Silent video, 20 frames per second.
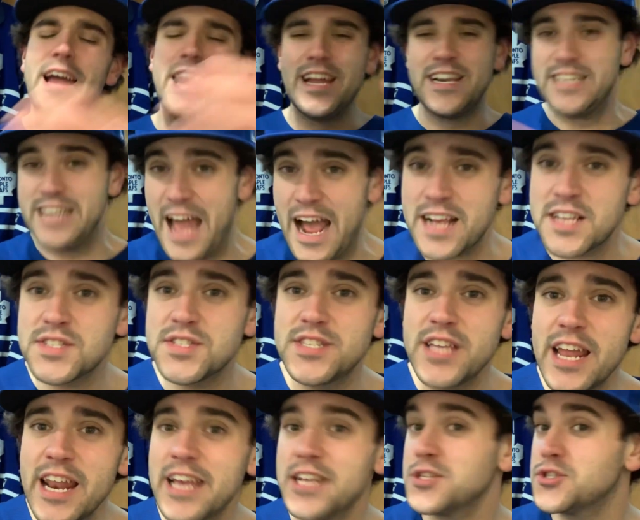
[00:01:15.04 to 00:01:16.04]
Next
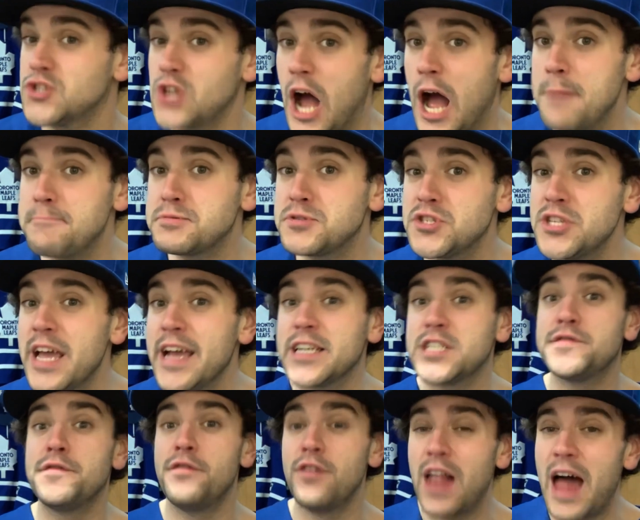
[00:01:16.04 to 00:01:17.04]
inning, top six,
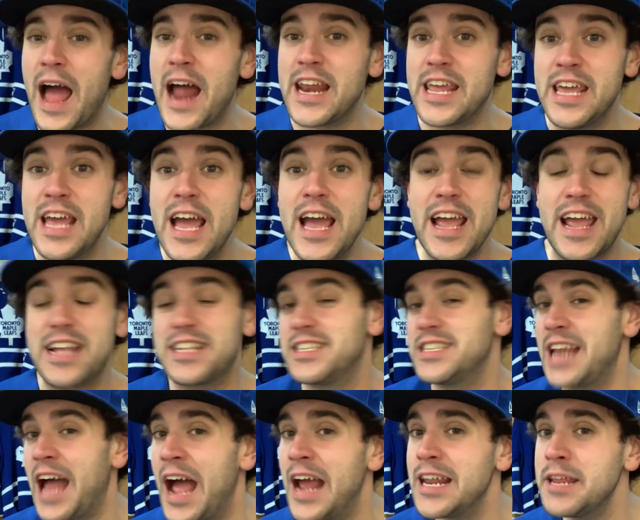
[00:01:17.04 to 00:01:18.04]
Vladdy gets a
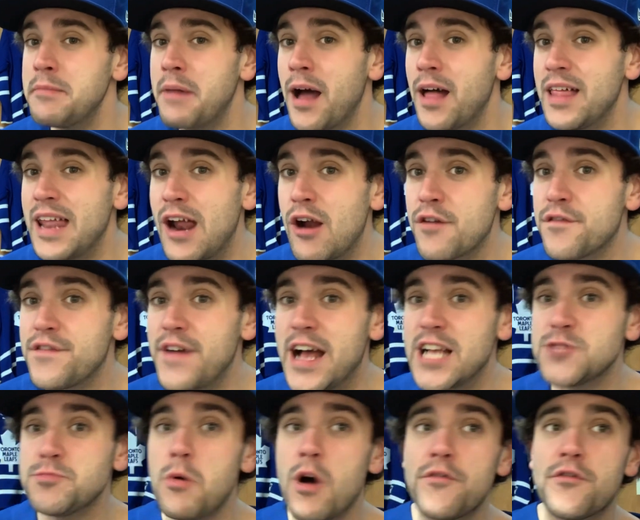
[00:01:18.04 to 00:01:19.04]
90-mile-an-hour
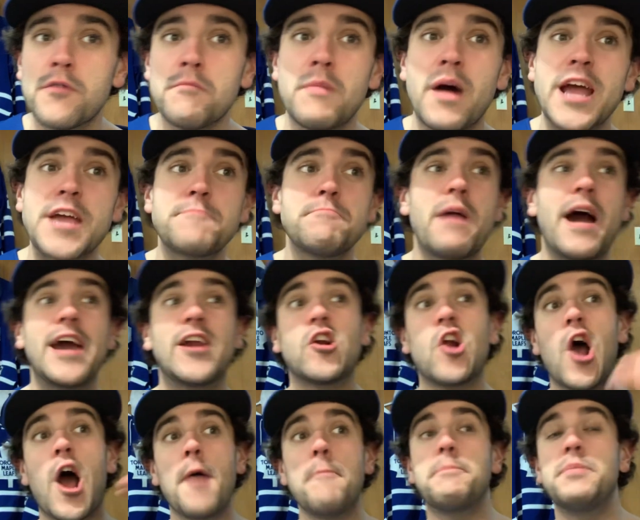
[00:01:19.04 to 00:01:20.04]
fastball from Mike Minor
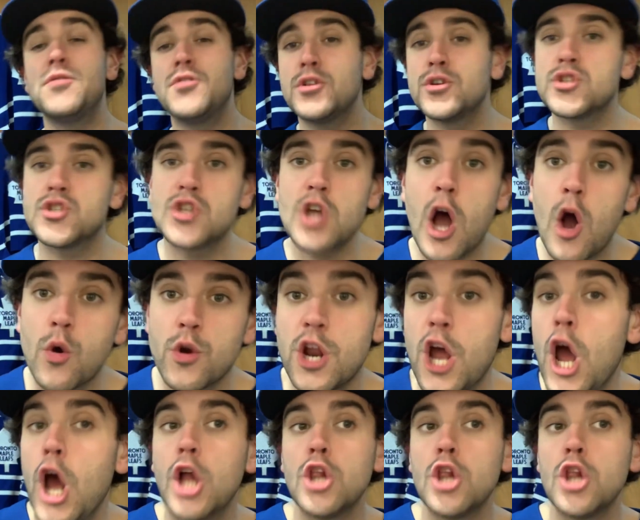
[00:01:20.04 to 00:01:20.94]
up in the zone.